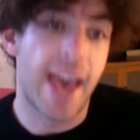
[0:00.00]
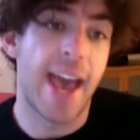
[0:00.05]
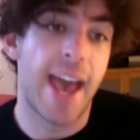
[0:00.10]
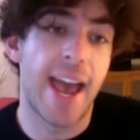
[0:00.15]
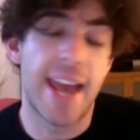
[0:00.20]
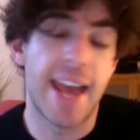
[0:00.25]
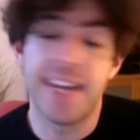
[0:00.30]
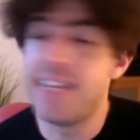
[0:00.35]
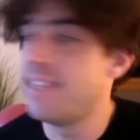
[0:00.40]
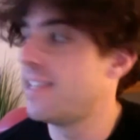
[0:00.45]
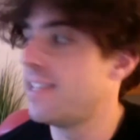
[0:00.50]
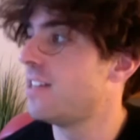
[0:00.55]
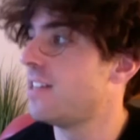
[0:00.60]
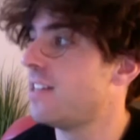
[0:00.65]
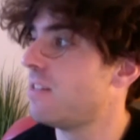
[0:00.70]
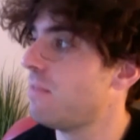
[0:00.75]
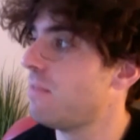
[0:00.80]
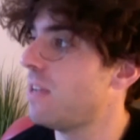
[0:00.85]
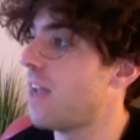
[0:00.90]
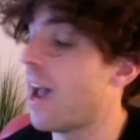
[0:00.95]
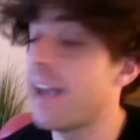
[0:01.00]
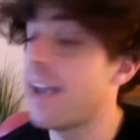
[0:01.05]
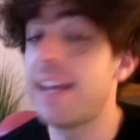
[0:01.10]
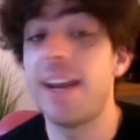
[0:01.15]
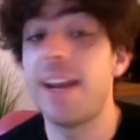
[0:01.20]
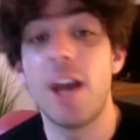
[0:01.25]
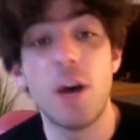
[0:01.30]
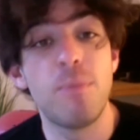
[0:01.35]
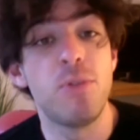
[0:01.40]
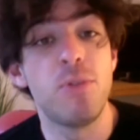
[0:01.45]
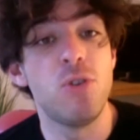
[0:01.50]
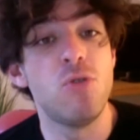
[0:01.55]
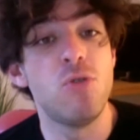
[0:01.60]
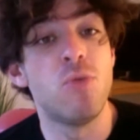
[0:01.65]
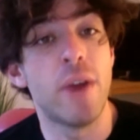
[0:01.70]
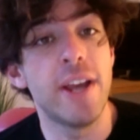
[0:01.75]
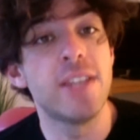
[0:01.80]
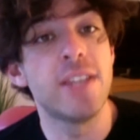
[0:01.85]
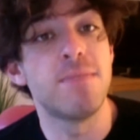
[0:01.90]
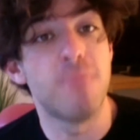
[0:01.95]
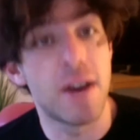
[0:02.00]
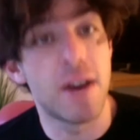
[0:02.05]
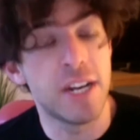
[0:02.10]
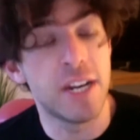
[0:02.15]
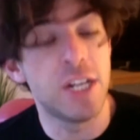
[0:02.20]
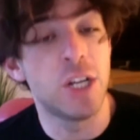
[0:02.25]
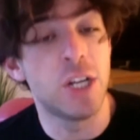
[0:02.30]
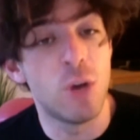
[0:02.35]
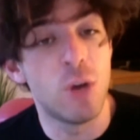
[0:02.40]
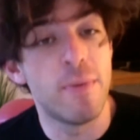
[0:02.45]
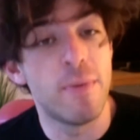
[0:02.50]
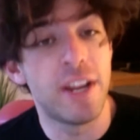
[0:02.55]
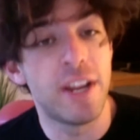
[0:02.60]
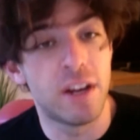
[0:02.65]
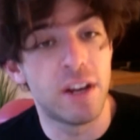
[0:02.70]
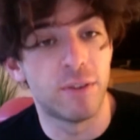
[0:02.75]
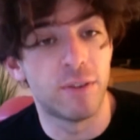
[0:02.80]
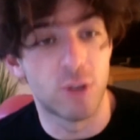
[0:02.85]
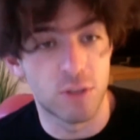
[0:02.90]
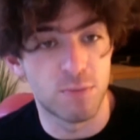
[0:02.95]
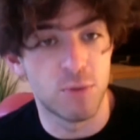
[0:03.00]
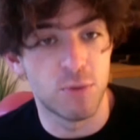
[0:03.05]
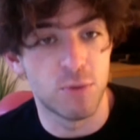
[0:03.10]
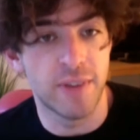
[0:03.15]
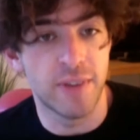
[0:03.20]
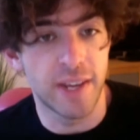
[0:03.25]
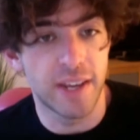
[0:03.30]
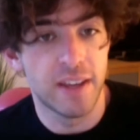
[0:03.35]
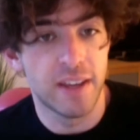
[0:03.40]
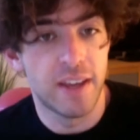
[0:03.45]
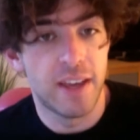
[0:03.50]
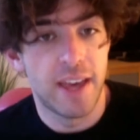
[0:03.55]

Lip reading: And he said to me, I can help you raise money to go make your first movie.